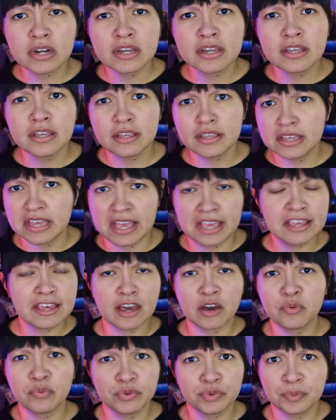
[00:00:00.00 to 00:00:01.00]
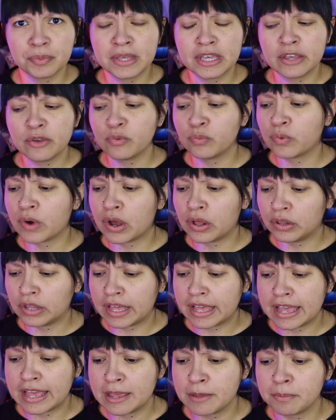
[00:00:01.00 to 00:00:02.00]
to hang out with me while
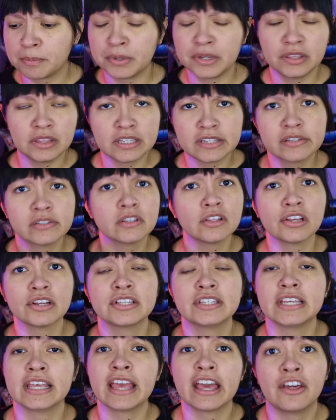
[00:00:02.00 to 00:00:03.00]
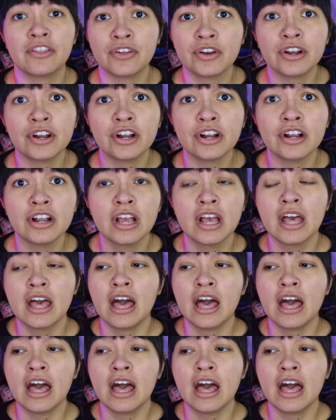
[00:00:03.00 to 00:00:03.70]
I put this look together,